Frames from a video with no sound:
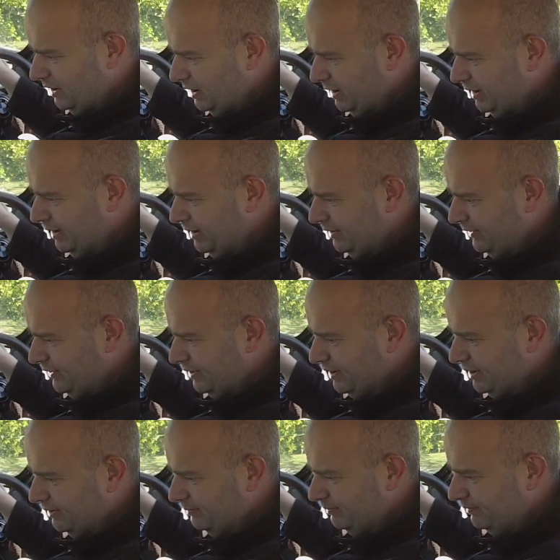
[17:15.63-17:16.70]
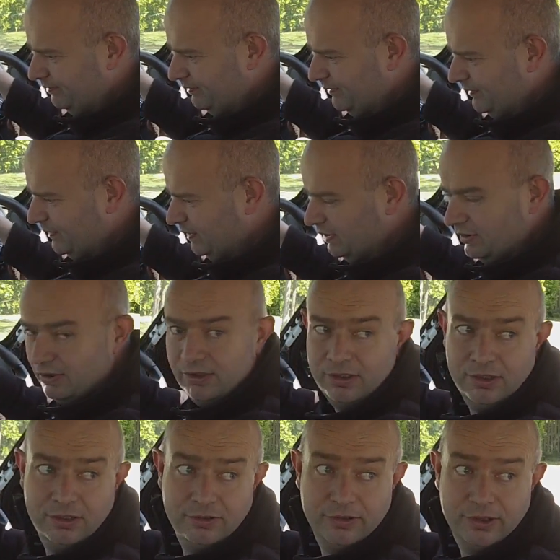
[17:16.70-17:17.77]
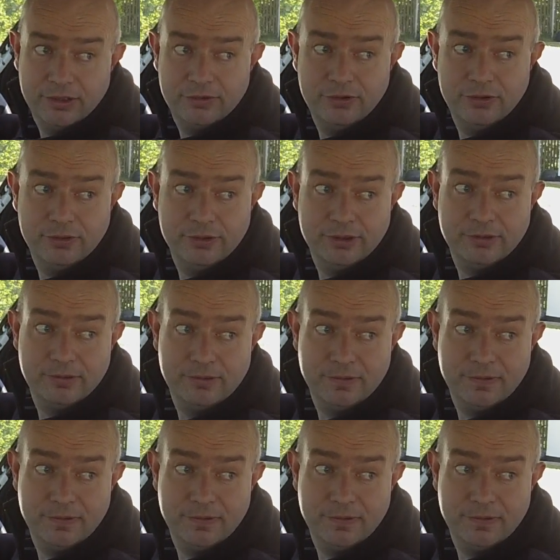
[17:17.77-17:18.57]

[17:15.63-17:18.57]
Yeah, it's not. Okay.